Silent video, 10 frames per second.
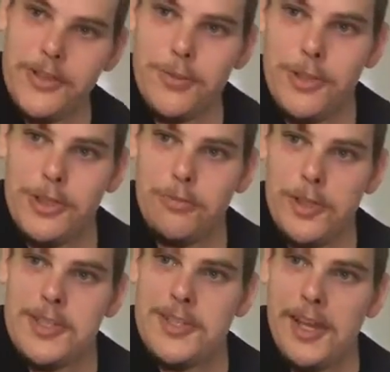just watching
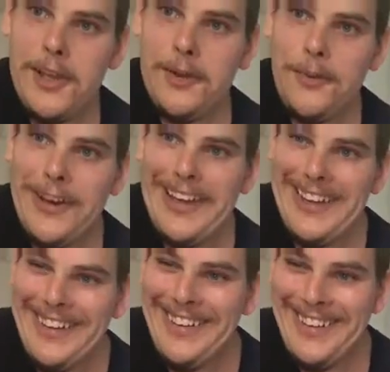me stand
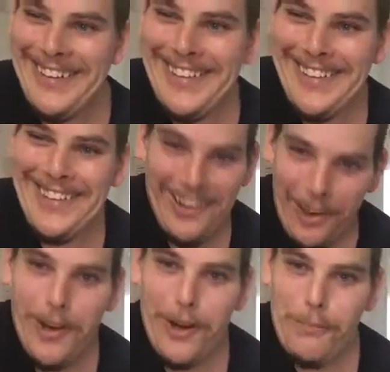around,
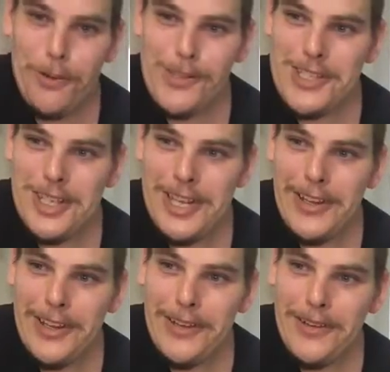I'll pause it
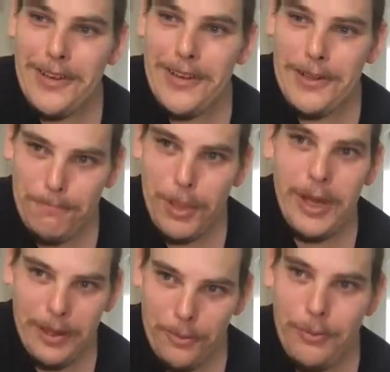here and then
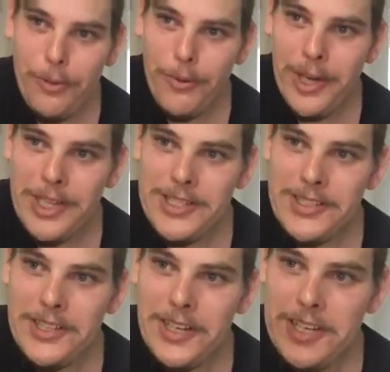play it when we're ready to
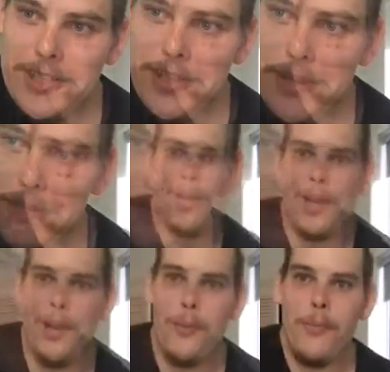the next step.
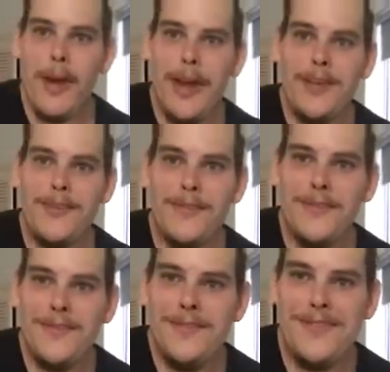Okay, we're back.
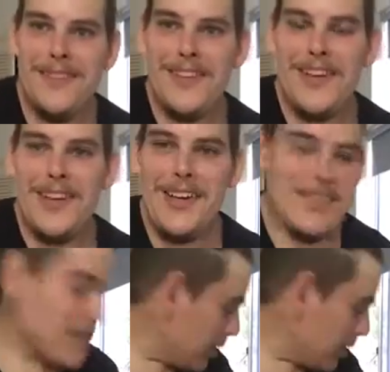It's